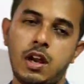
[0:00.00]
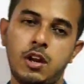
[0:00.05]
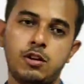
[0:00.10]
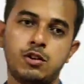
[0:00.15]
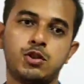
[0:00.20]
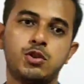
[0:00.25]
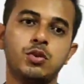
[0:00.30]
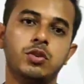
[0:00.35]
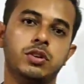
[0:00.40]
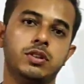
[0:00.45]
Hello
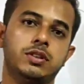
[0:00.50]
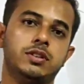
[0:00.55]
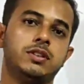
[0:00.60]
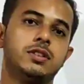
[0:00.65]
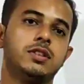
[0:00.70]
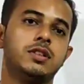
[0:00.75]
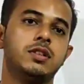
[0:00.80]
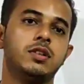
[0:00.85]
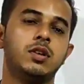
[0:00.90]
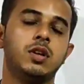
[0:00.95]

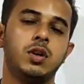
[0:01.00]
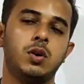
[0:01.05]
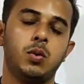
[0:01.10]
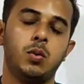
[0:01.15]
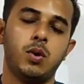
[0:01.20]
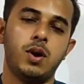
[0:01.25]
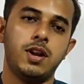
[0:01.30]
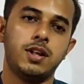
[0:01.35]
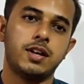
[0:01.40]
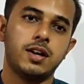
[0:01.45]
students,
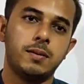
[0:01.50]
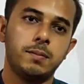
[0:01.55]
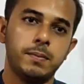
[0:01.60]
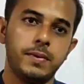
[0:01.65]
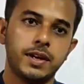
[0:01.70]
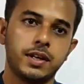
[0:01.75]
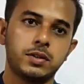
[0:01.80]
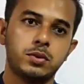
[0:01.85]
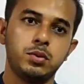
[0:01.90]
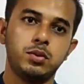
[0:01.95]
welcome
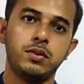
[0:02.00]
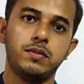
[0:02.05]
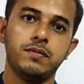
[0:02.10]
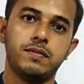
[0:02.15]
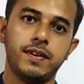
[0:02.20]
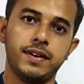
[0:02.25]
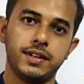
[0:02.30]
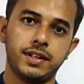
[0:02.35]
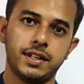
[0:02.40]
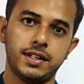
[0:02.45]
back to
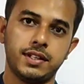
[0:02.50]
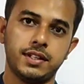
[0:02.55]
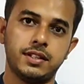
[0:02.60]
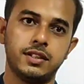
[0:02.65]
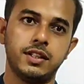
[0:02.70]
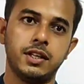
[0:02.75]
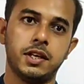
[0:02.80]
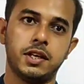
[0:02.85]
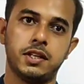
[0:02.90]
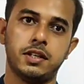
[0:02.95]
Infinite
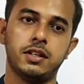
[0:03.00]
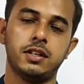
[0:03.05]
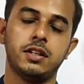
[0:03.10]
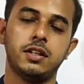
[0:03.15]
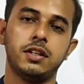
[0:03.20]
Adhyan.